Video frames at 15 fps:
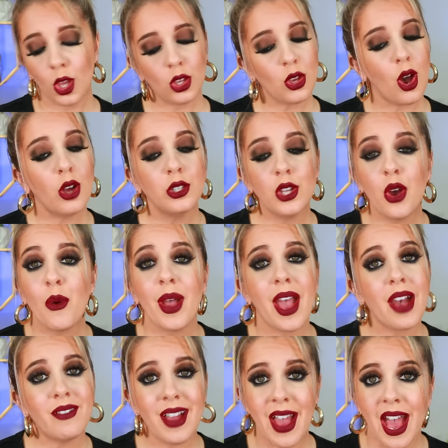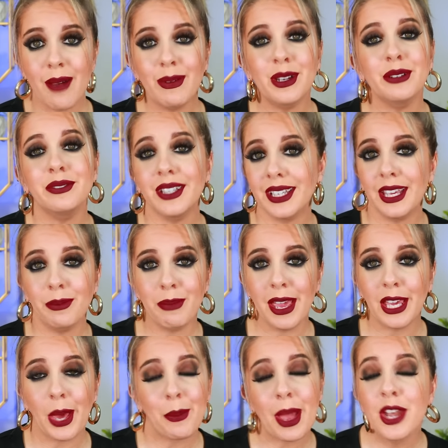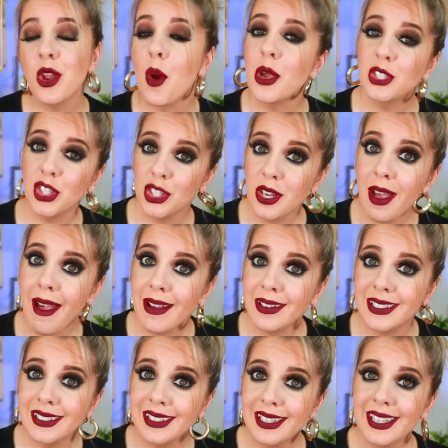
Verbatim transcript: y'all know I have a habit of licking makeup. I know I should not.